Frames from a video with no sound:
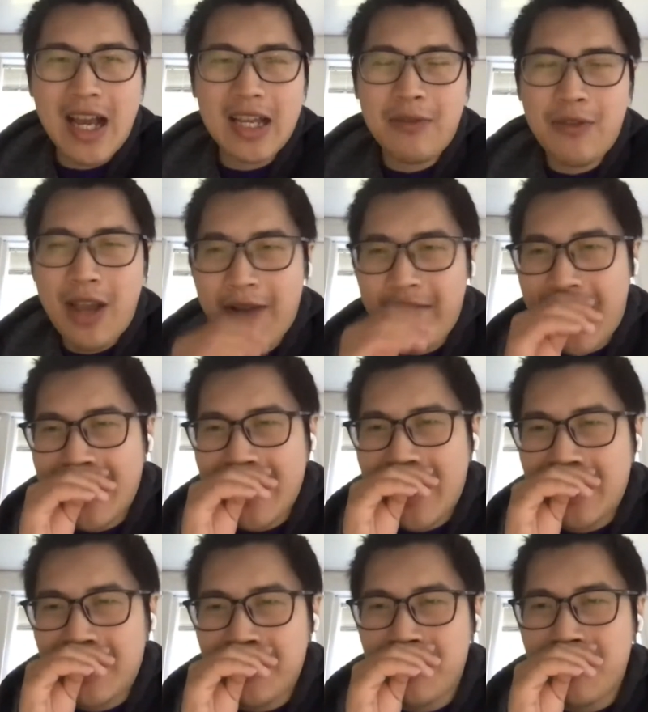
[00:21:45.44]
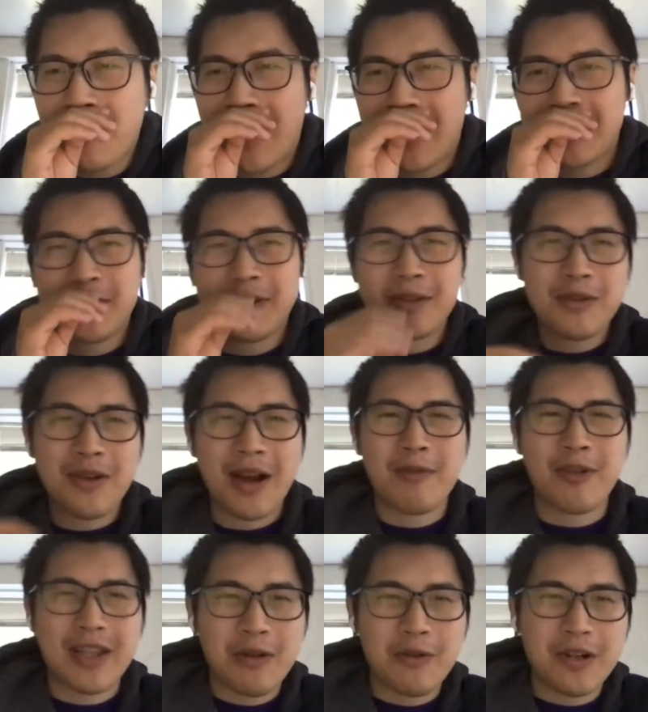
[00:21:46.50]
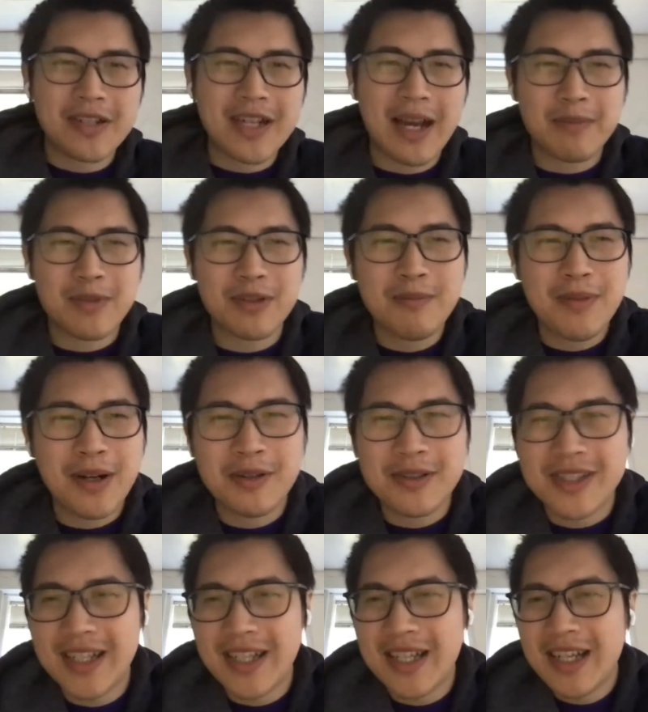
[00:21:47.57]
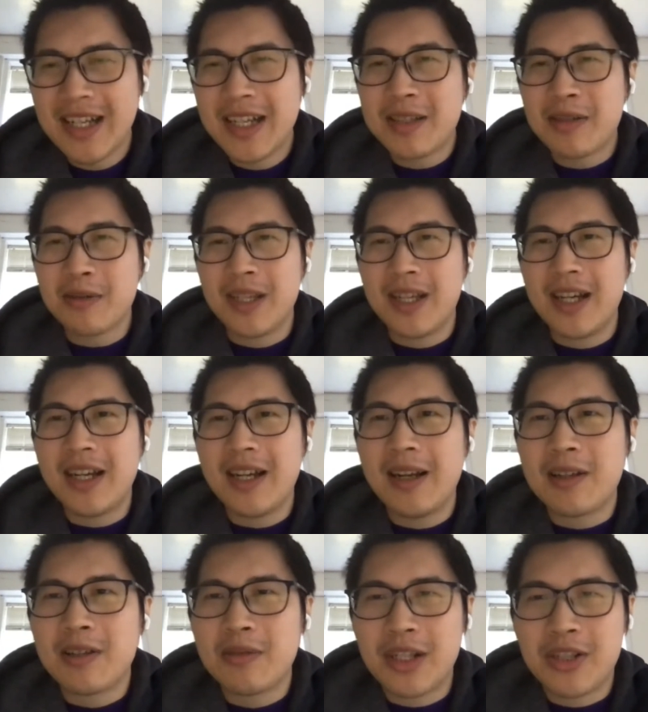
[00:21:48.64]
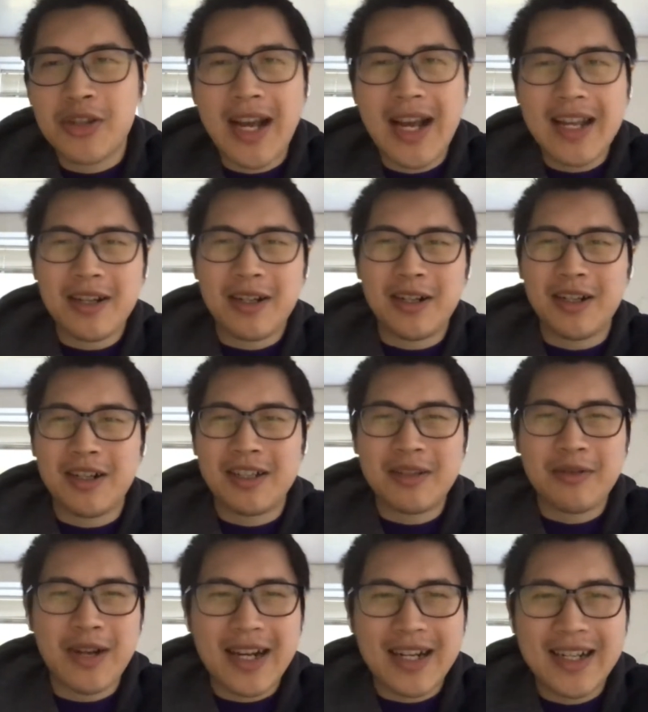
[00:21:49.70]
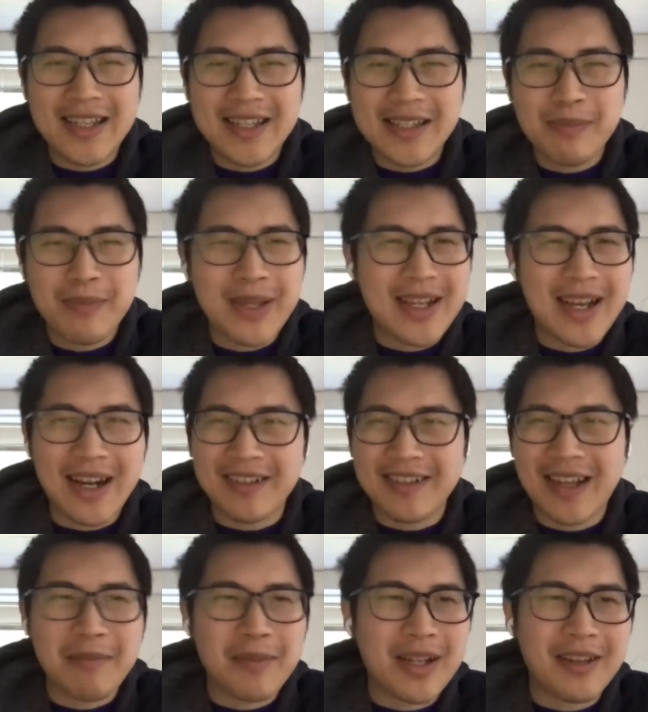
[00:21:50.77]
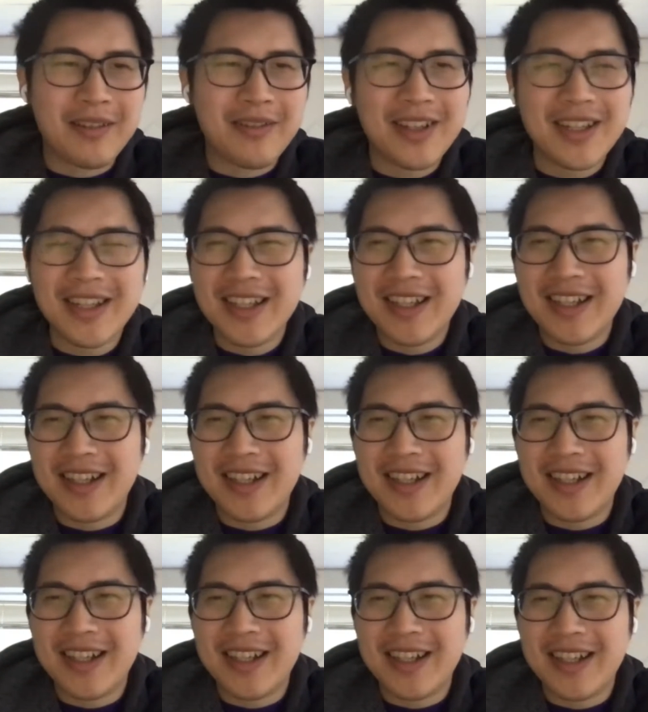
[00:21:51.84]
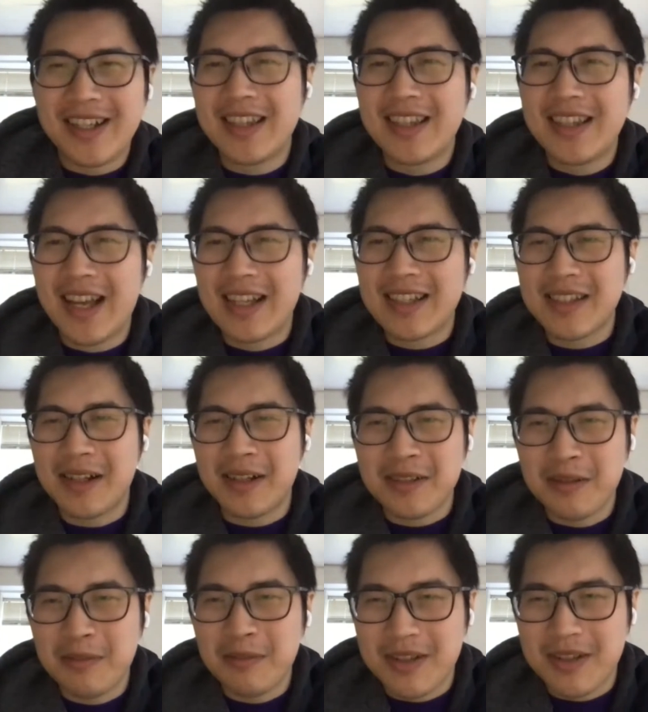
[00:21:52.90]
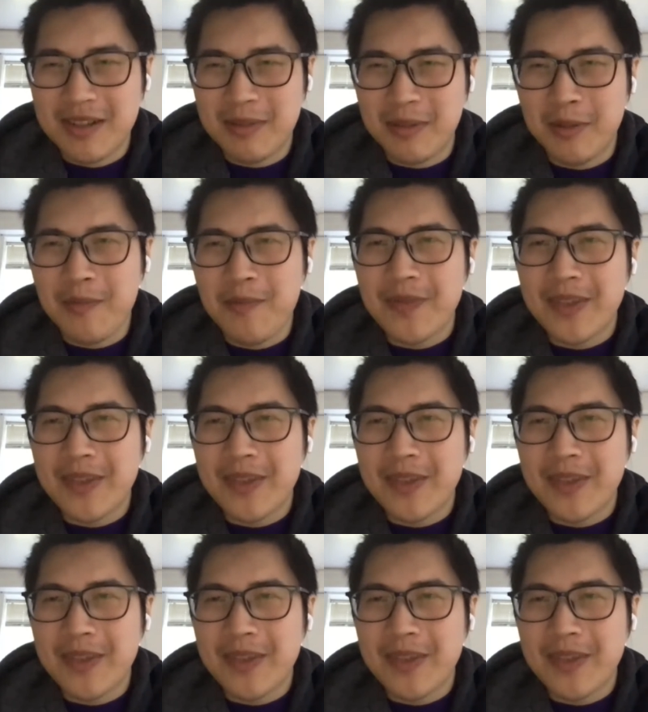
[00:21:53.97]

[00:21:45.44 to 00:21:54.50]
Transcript: you have any additional questions, you are more than welcome to post to the chat or directly speak out. I believe that's also possible.